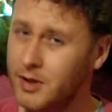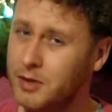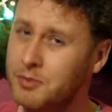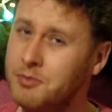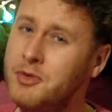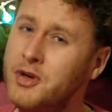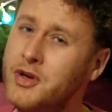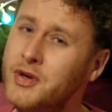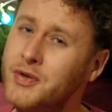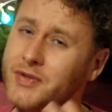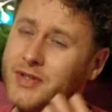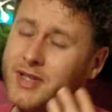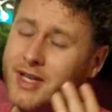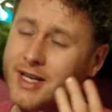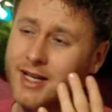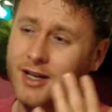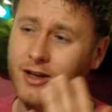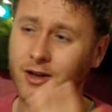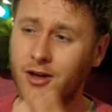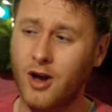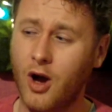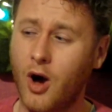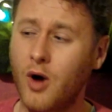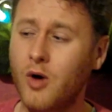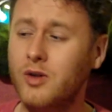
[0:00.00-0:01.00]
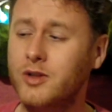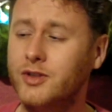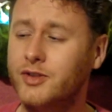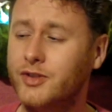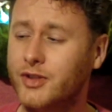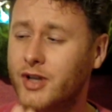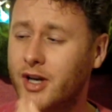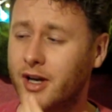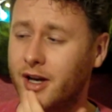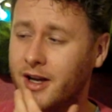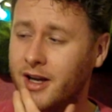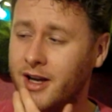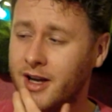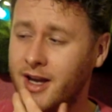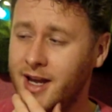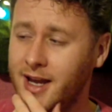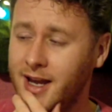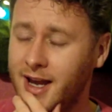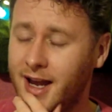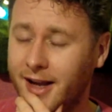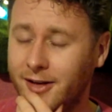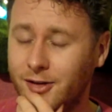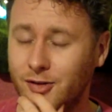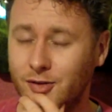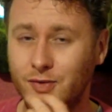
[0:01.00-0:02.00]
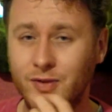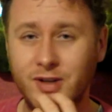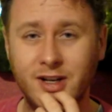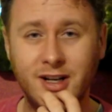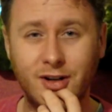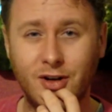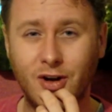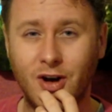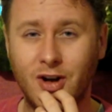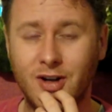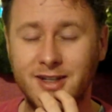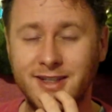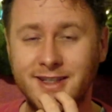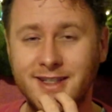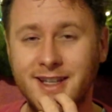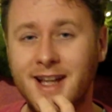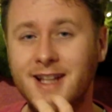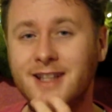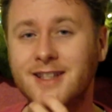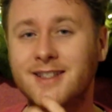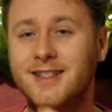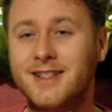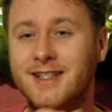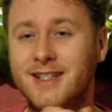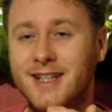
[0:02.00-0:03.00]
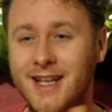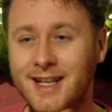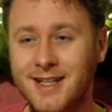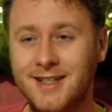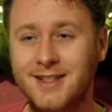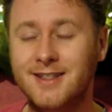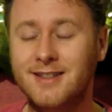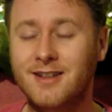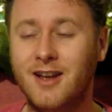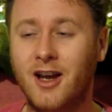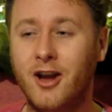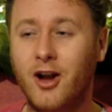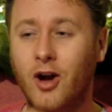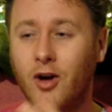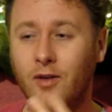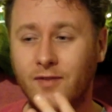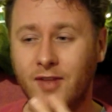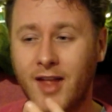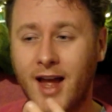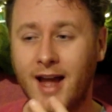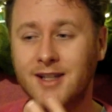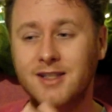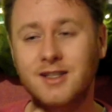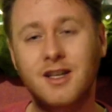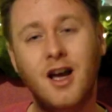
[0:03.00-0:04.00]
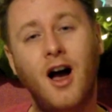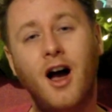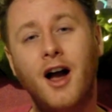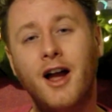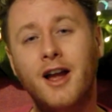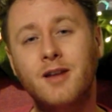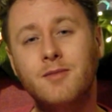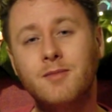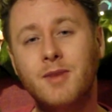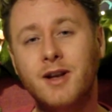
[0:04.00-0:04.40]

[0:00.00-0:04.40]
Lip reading: music and culture, and you really got a sense and insight of that time,